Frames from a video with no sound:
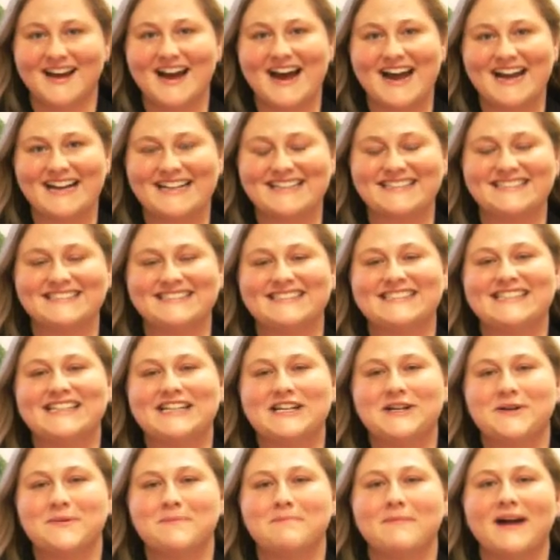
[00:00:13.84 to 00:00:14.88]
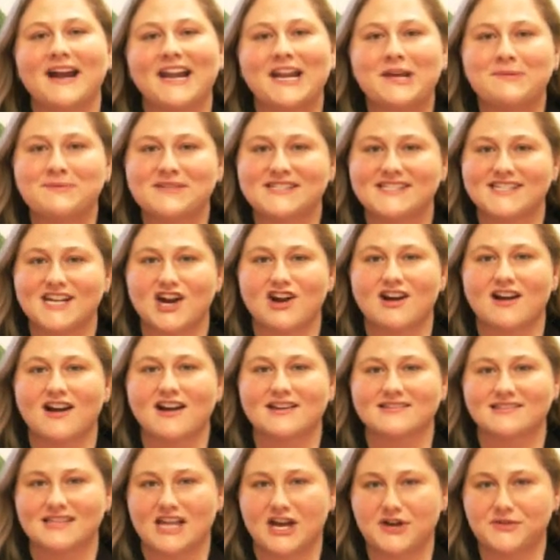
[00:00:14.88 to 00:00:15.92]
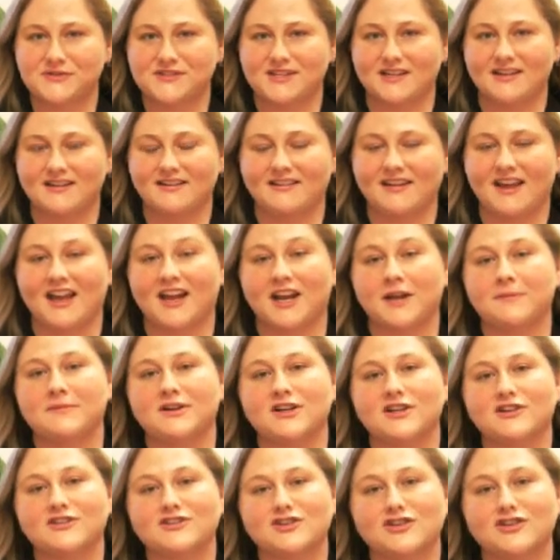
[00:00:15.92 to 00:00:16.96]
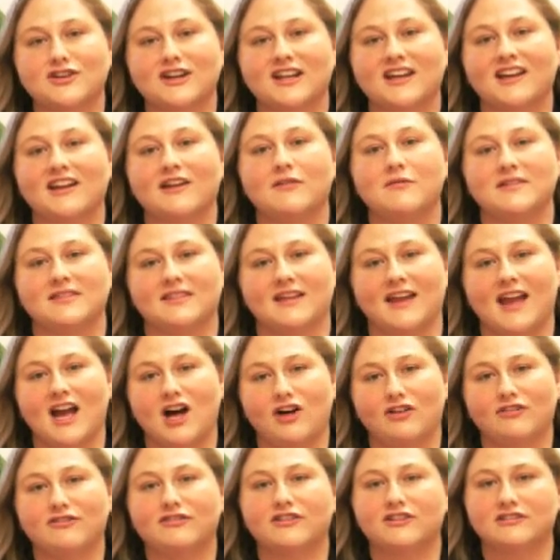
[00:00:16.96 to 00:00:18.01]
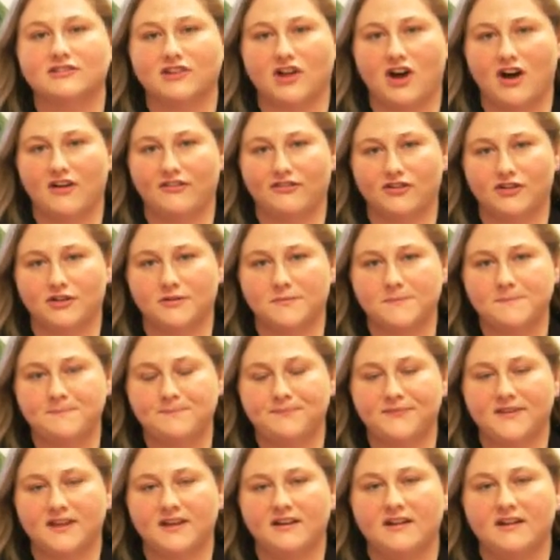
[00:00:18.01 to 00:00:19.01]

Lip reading: Hi, my name is Kozlowski and I'm an attorney with the Alford Law Firm.